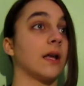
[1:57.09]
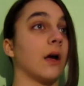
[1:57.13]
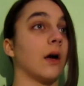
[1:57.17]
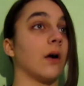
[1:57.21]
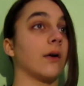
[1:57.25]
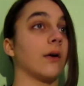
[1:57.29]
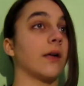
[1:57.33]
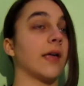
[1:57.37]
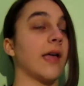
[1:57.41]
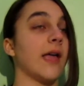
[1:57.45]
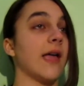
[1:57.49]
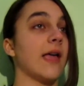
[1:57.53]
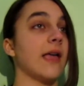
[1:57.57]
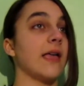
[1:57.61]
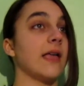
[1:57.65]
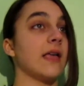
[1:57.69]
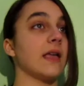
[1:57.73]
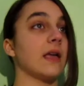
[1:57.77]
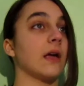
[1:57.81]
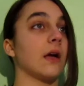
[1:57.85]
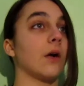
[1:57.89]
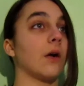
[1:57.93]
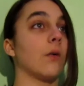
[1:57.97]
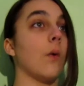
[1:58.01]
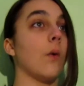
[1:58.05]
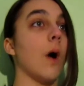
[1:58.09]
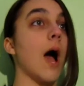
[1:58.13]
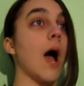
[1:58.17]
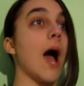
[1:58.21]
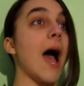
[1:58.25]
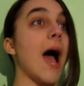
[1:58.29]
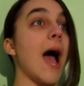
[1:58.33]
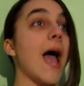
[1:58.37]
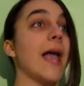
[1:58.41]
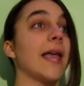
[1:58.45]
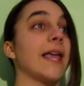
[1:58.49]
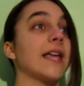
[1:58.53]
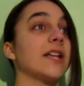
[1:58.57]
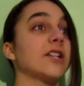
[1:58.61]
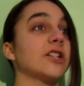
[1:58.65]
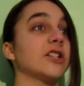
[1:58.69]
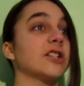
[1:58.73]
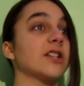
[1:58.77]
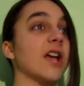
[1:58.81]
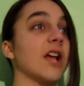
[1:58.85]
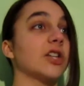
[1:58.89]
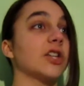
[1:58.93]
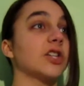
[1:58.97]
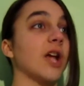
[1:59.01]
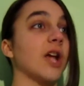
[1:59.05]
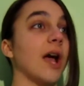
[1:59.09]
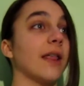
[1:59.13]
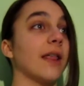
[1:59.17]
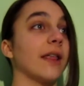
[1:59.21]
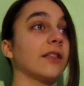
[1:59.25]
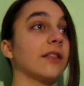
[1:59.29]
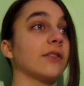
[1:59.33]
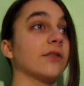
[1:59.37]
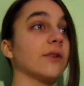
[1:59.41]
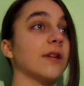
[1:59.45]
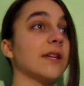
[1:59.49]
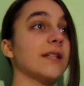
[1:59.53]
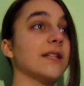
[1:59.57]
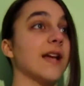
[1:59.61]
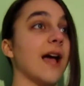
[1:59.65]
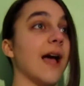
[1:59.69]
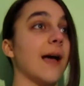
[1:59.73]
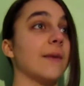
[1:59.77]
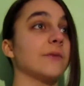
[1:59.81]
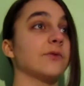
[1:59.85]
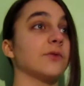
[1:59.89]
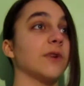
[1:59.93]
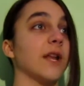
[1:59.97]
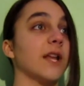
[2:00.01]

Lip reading: Okay. Why? He just got shot, like, three times.